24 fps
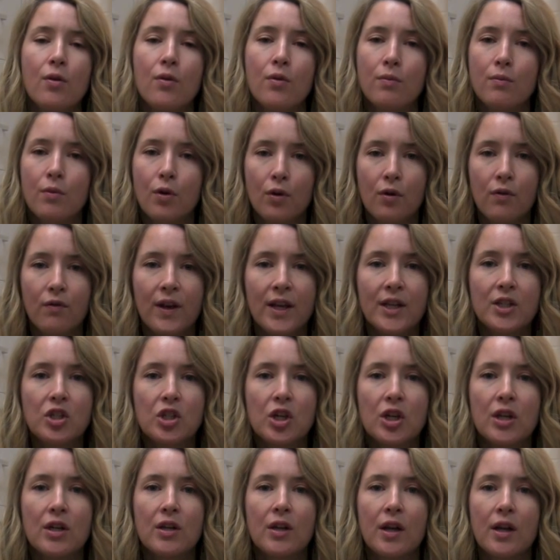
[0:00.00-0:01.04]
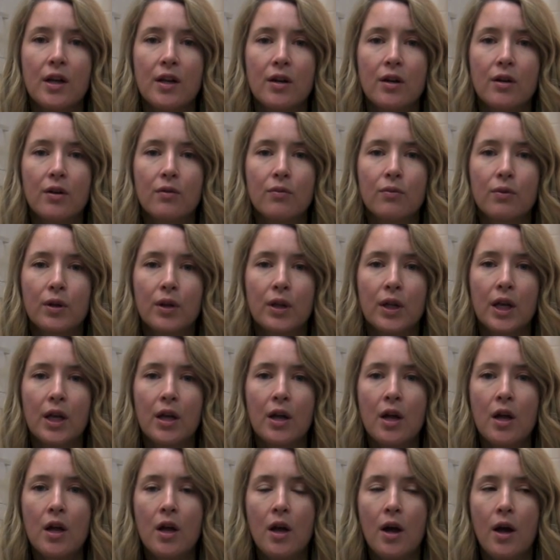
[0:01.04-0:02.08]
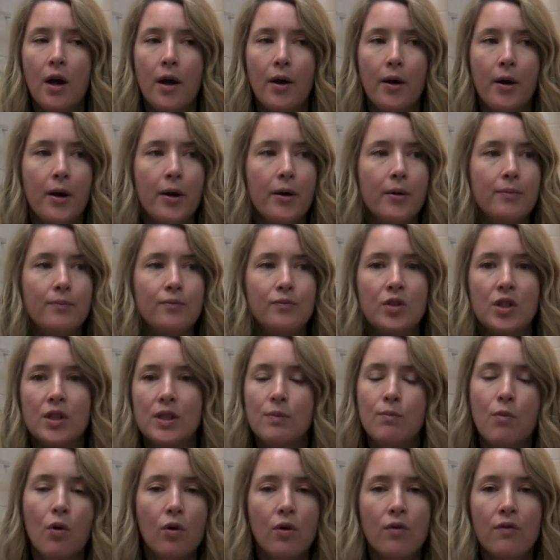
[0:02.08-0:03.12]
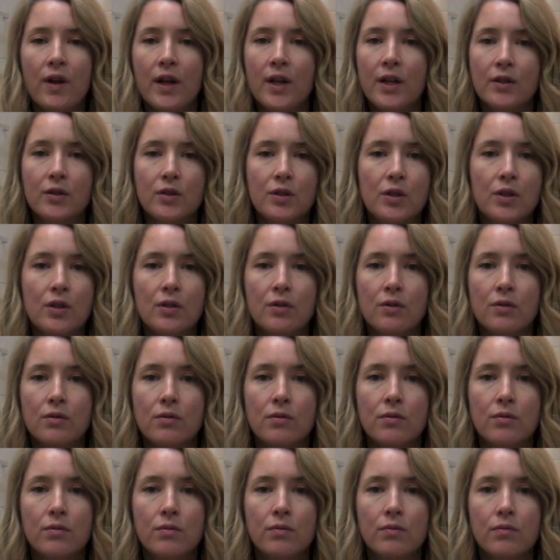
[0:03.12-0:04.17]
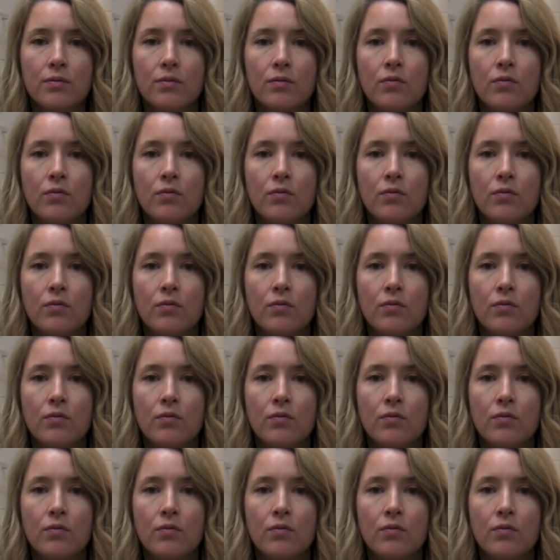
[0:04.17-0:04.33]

own motivation and are really just motivated to